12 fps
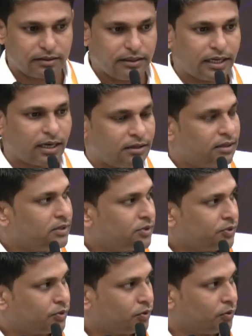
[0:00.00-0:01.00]
Yeah.
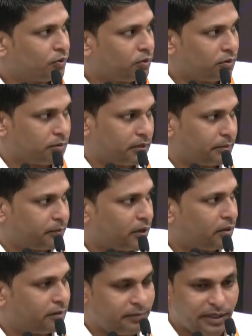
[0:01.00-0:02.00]
So,
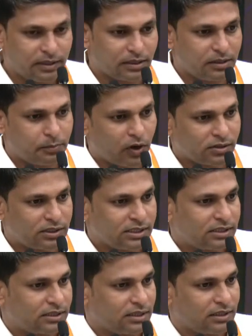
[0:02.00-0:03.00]
I mean, the
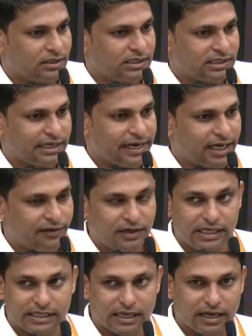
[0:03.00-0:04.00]
process is
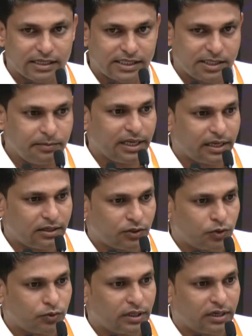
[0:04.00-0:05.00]
relatively similar
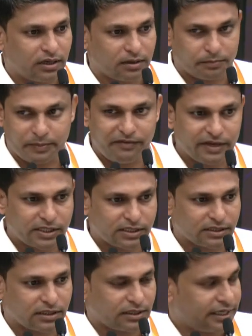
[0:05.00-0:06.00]
to the previous
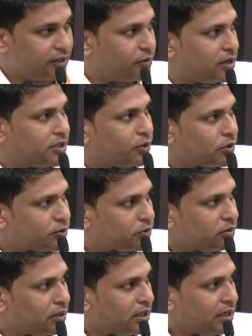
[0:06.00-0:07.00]
technology also.